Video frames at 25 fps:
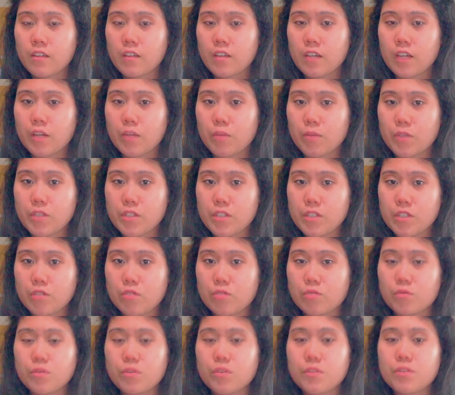and once it
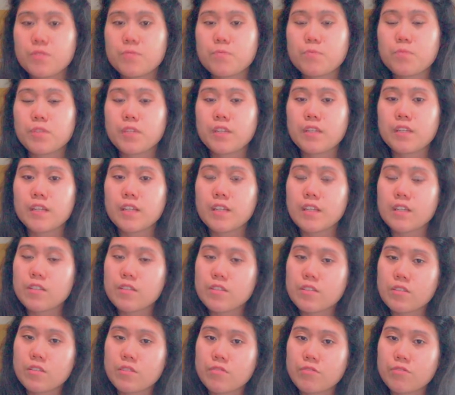cools, put it
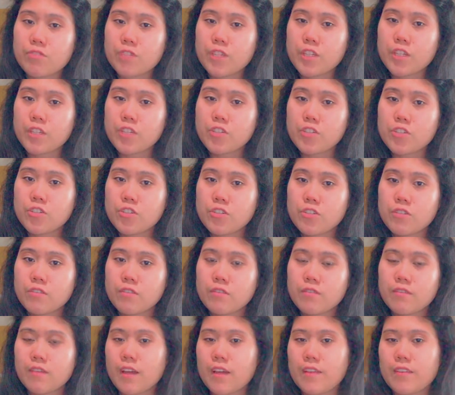into the fridge,
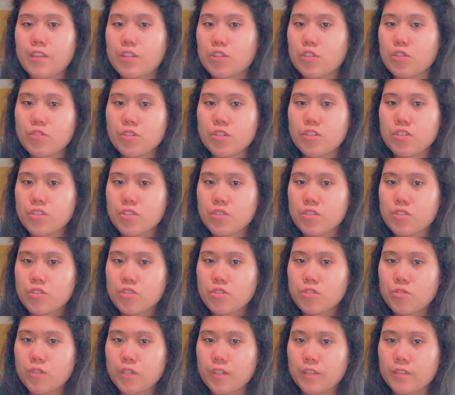and then you can just
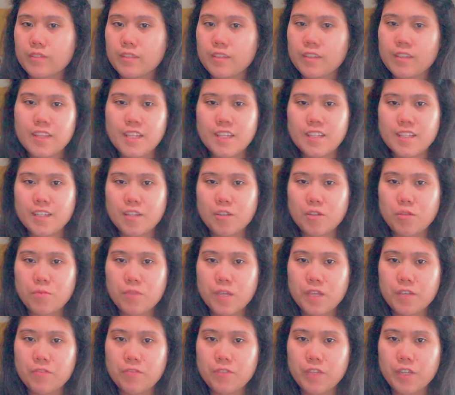enjoy. And that's how you
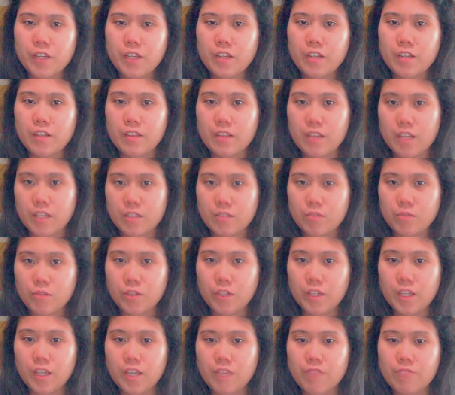make flan, and that's where
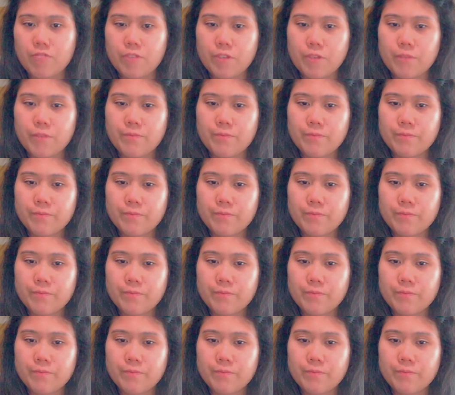it came from.